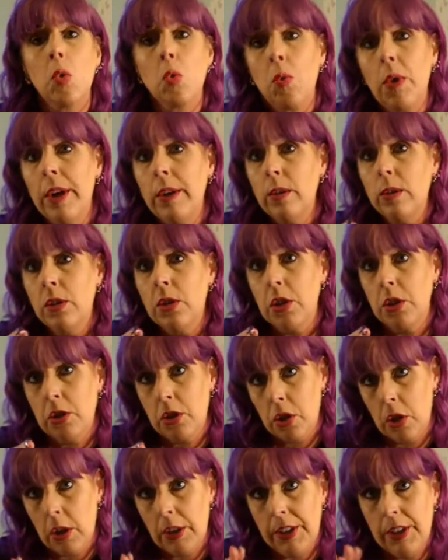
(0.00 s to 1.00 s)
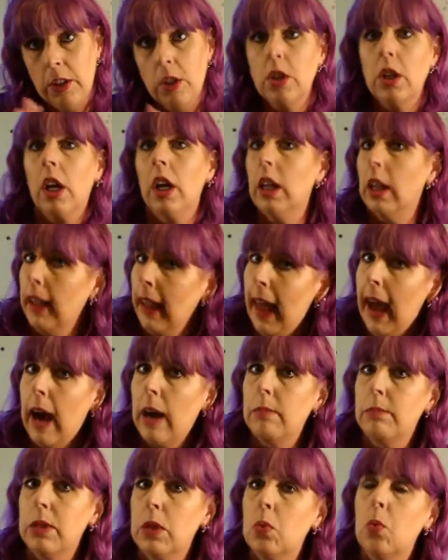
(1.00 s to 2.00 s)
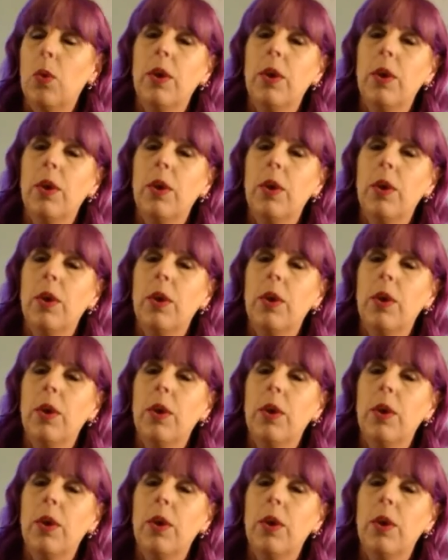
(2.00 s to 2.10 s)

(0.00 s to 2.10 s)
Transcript: roads are starting to collapse